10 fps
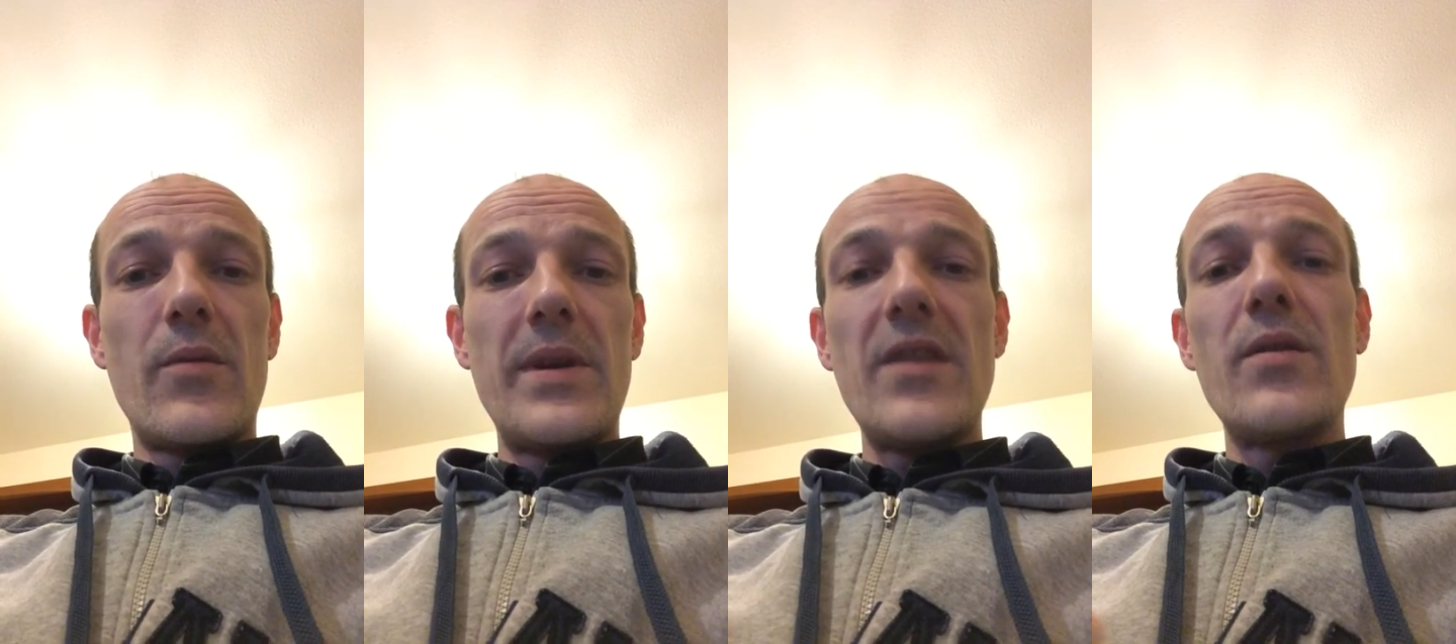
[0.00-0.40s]

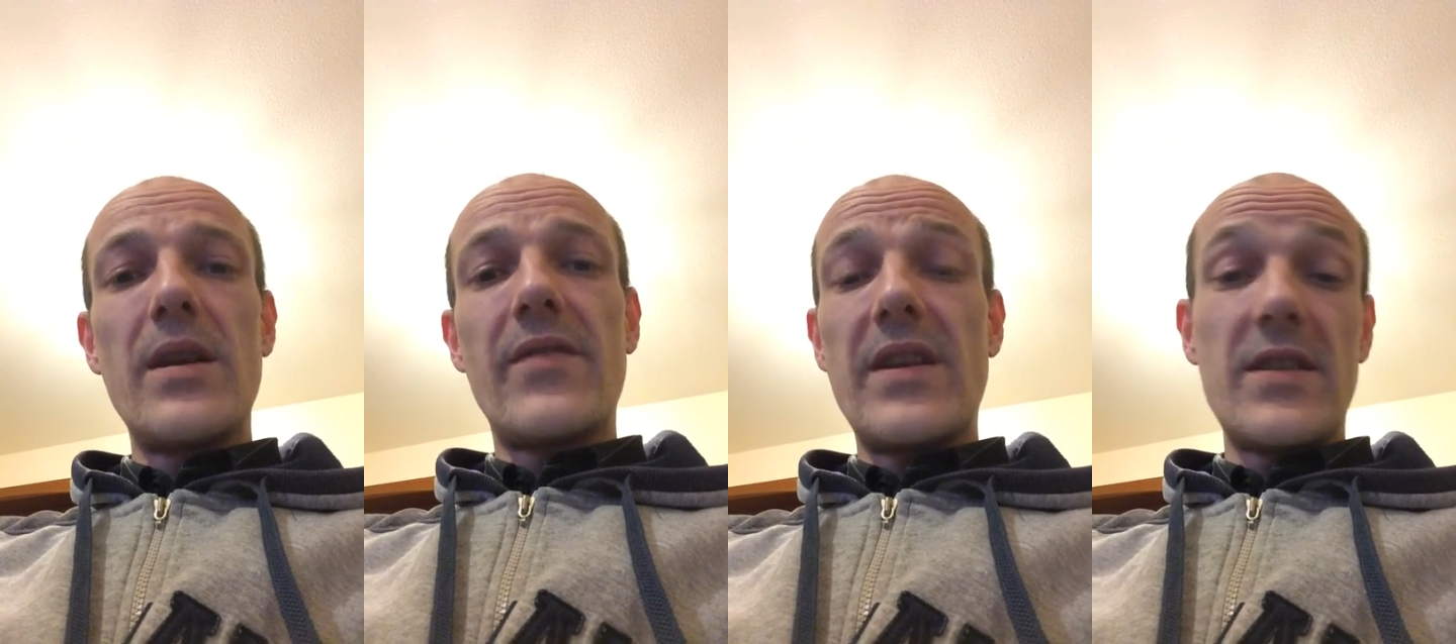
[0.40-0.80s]
We do
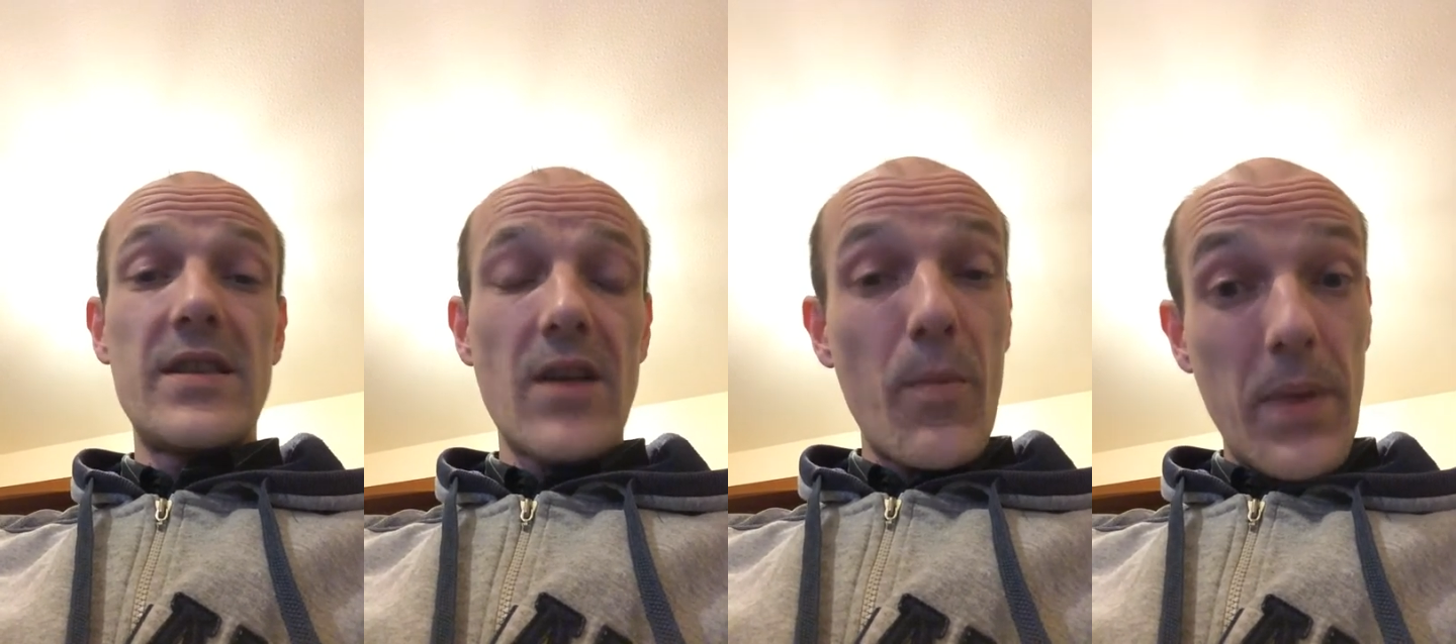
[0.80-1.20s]
live here. This
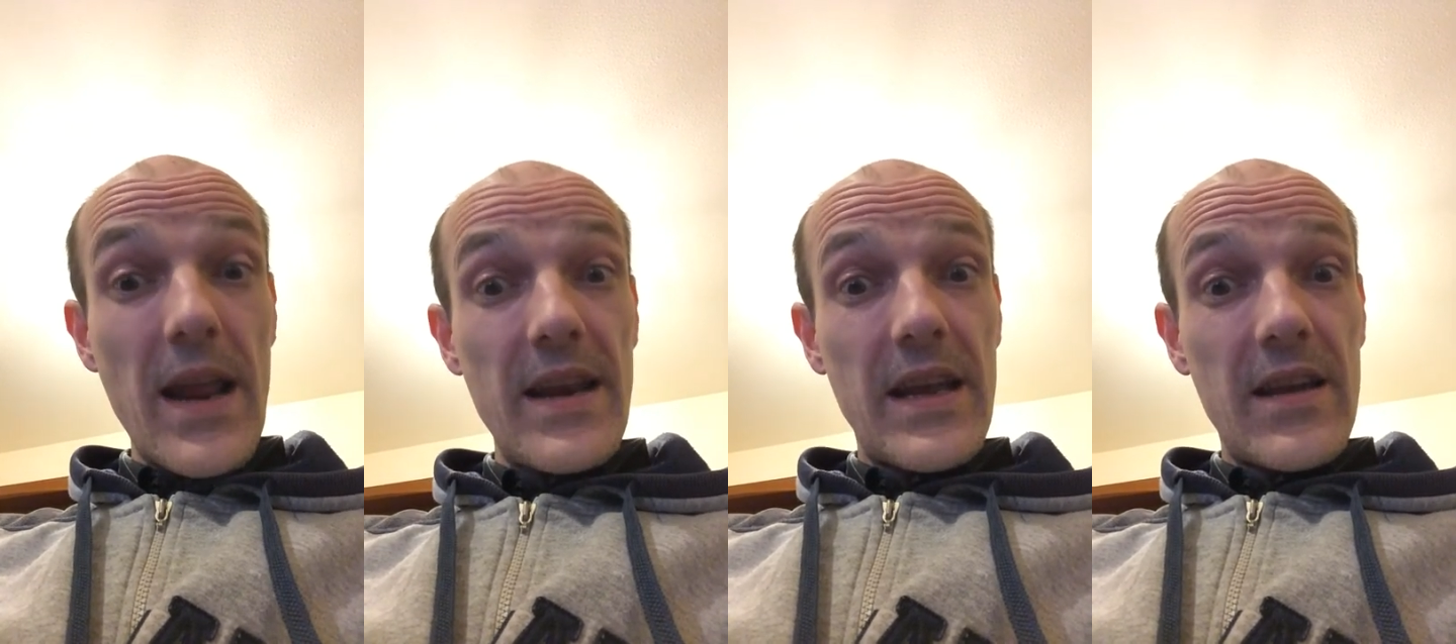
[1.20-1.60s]
is our
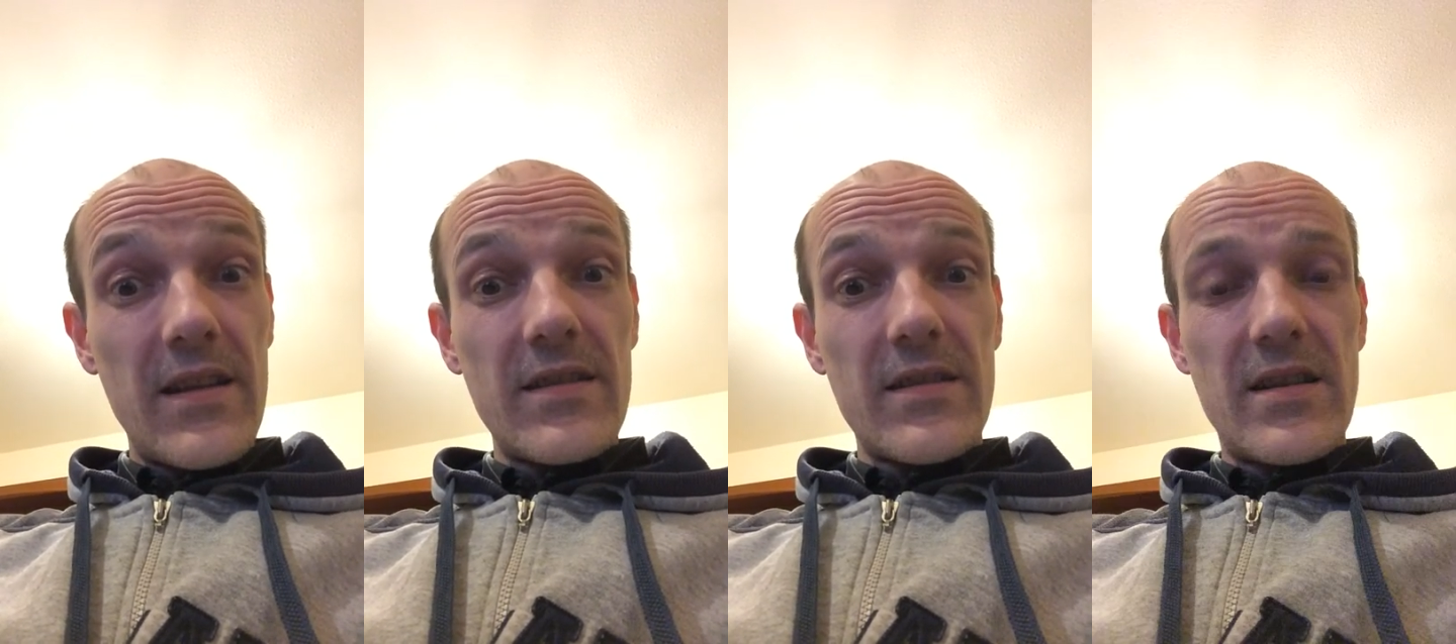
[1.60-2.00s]
planet.
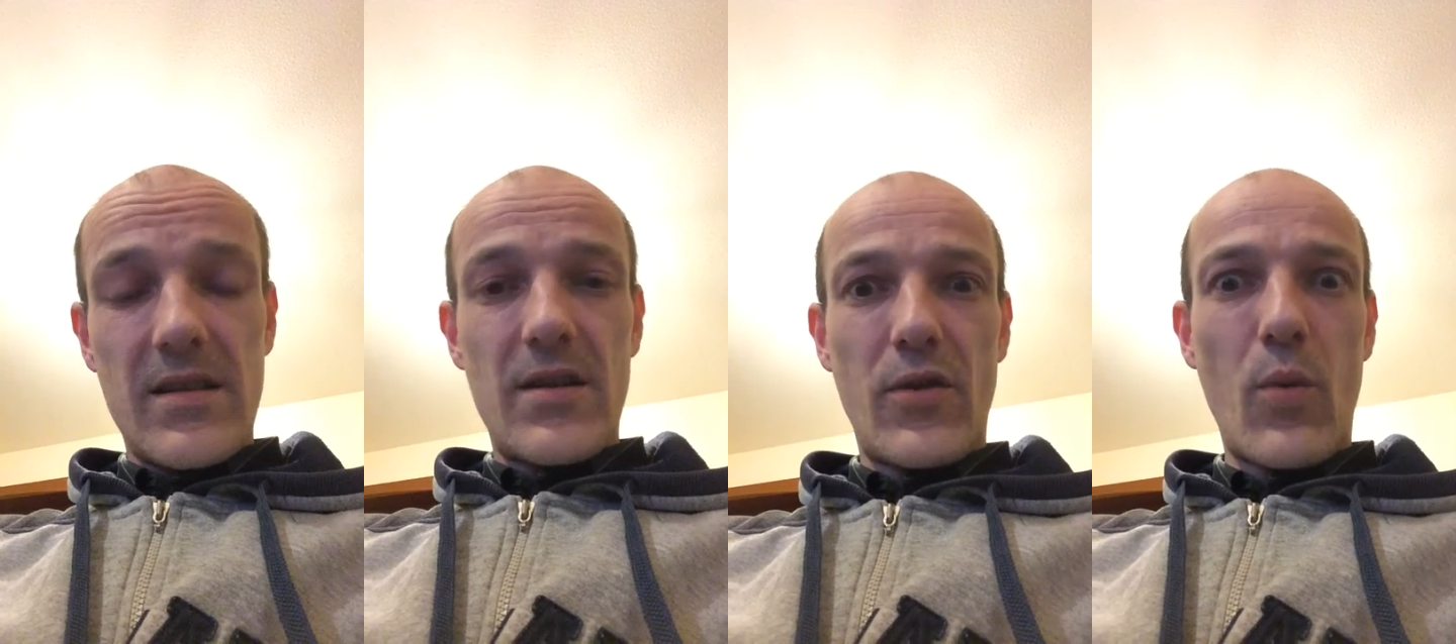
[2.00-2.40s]
On